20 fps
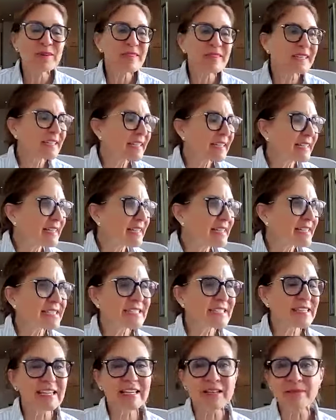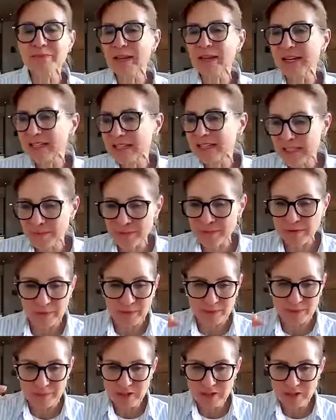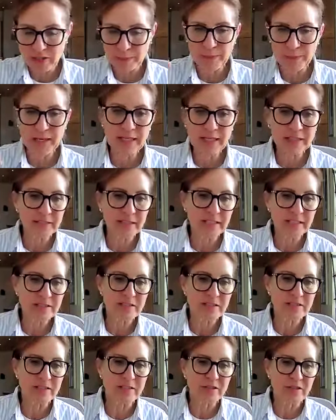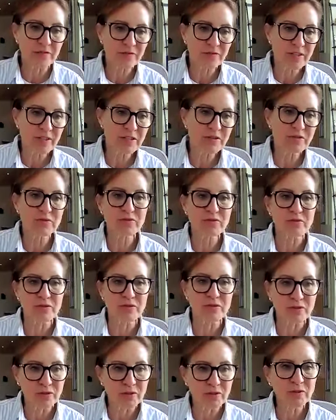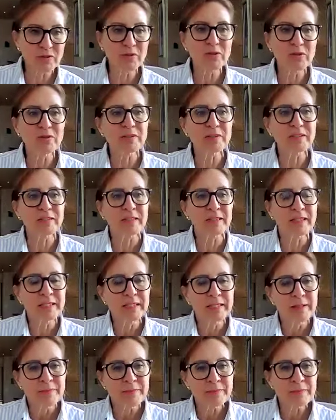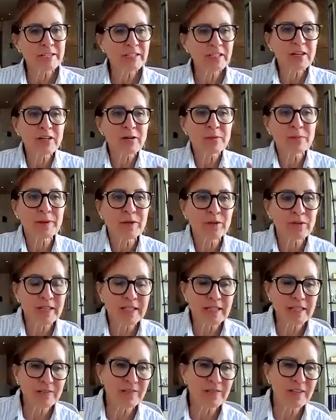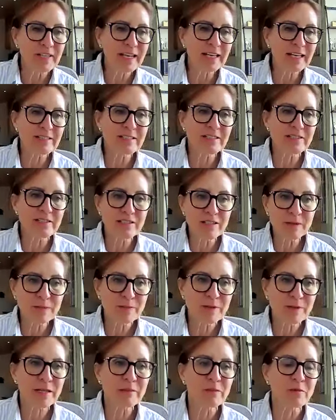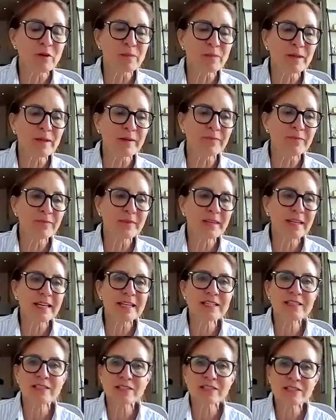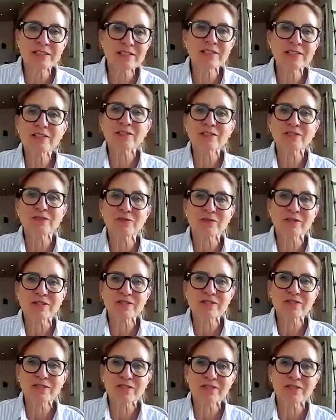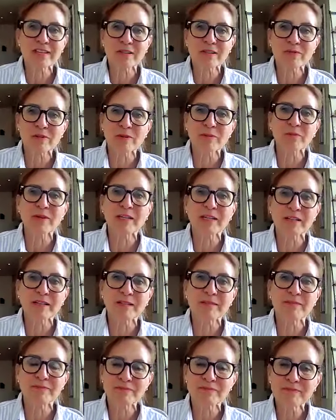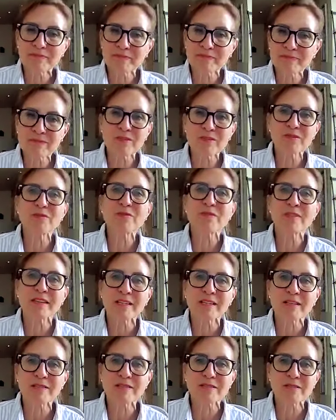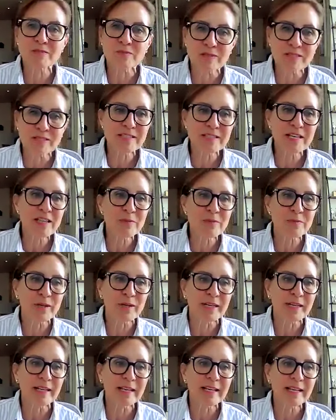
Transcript: and the mm-hmm. kids, they, I keep the champagne glasses in the freezer so they're cold. And my daughter barely even has a sip anymore, but it's a, still a tradition that when we do things, we celebrate.